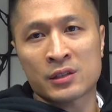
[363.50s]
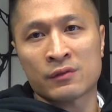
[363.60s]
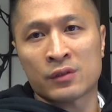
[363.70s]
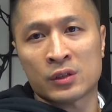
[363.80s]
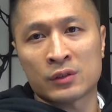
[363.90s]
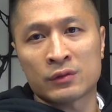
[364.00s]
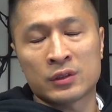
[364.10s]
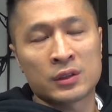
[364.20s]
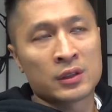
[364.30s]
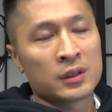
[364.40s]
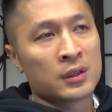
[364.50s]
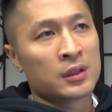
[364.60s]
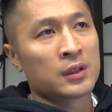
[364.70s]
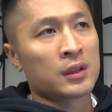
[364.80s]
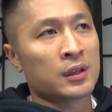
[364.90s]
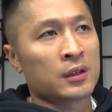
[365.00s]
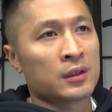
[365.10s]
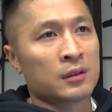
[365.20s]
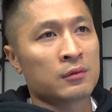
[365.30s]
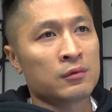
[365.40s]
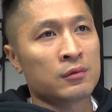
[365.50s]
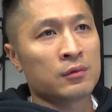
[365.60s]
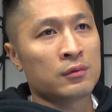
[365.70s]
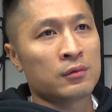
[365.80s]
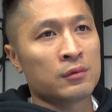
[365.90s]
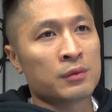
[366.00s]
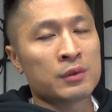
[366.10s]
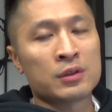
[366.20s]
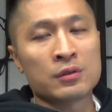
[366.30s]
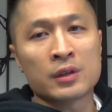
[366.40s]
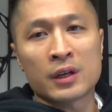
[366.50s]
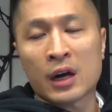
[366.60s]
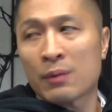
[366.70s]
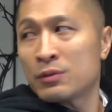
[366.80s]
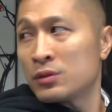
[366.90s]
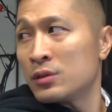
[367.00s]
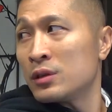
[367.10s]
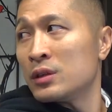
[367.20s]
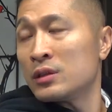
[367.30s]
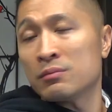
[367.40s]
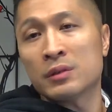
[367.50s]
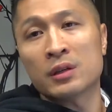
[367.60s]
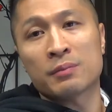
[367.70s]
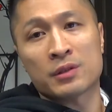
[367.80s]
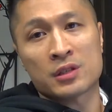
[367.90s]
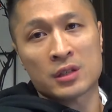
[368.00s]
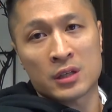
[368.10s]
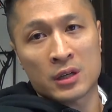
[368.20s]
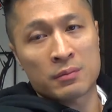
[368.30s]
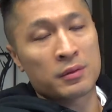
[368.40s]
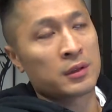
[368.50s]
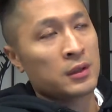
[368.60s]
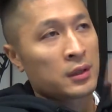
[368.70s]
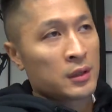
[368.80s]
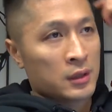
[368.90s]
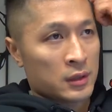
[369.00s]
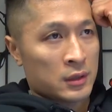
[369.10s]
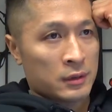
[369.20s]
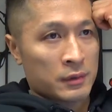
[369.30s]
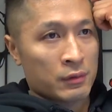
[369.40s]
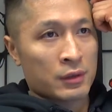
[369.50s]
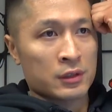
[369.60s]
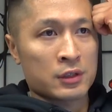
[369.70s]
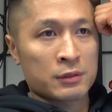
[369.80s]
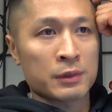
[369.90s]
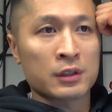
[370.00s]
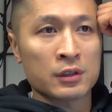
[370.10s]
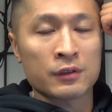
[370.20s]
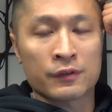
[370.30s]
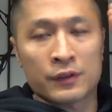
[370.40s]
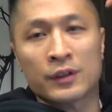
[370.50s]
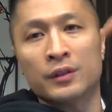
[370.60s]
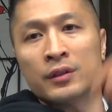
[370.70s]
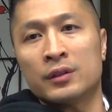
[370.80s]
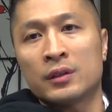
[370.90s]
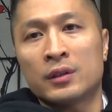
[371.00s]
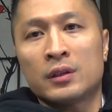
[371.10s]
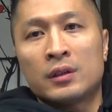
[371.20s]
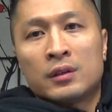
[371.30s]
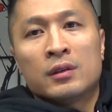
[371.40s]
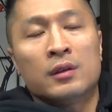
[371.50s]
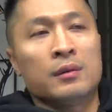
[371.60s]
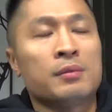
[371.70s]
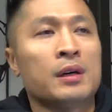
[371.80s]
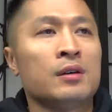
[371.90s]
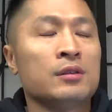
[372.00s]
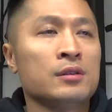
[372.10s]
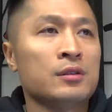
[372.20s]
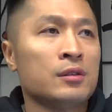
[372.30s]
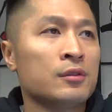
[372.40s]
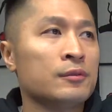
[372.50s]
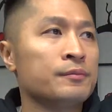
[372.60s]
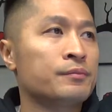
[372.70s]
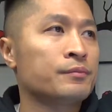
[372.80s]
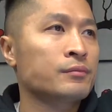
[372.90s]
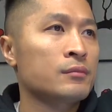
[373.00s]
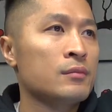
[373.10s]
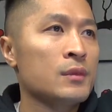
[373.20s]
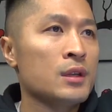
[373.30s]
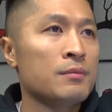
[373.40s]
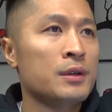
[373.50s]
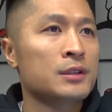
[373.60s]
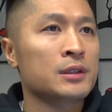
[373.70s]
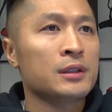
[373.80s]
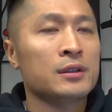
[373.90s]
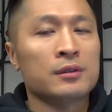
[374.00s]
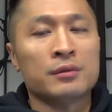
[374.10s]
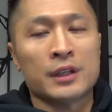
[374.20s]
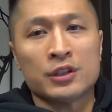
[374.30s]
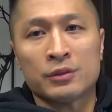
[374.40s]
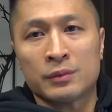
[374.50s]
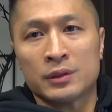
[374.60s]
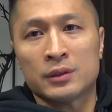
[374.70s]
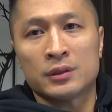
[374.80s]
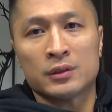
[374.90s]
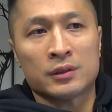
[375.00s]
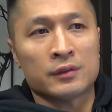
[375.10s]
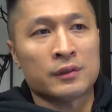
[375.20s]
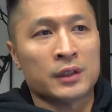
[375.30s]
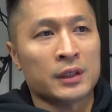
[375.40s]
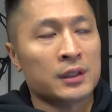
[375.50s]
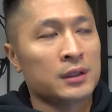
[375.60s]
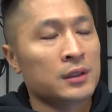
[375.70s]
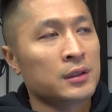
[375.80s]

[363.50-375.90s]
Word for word: involved, and um, when we do get an opportunity to meet up on Skype, um, I want to speak to you further about you know, basically the arrangement of like